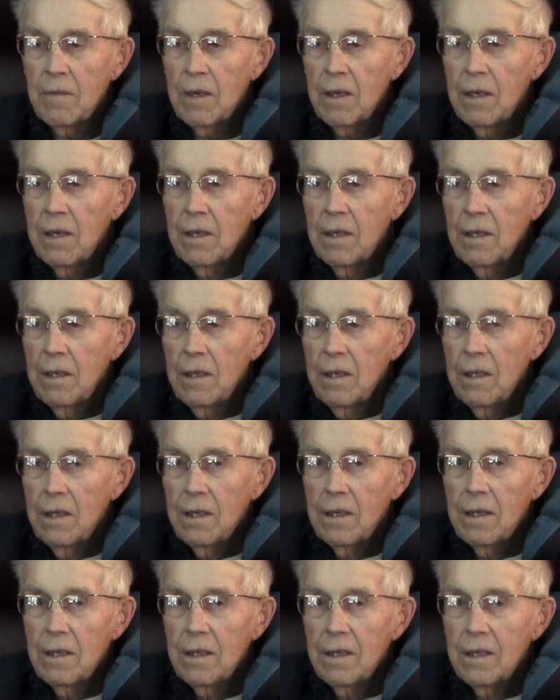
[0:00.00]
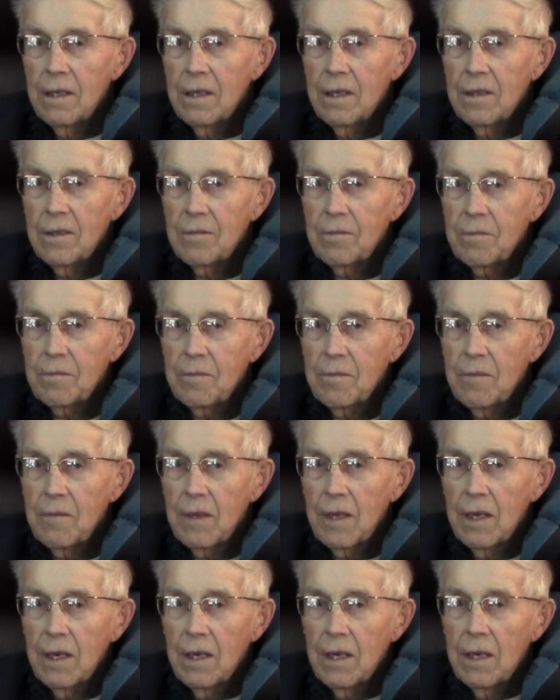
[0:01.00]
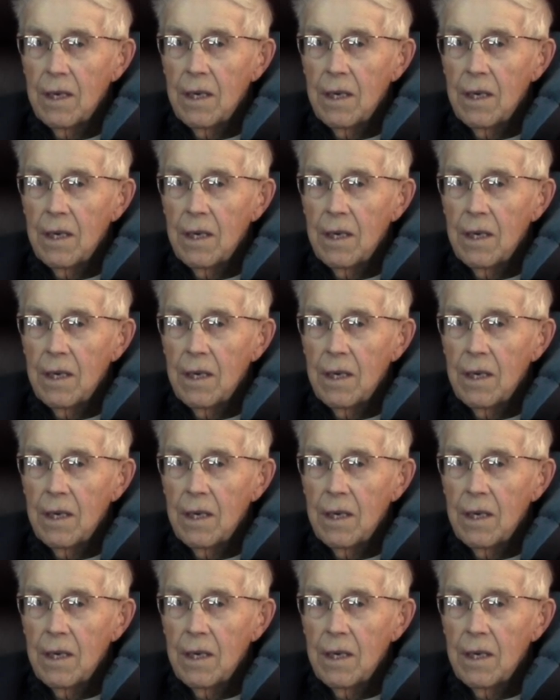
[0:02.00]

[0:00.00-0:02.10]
What do you figure that distance is about?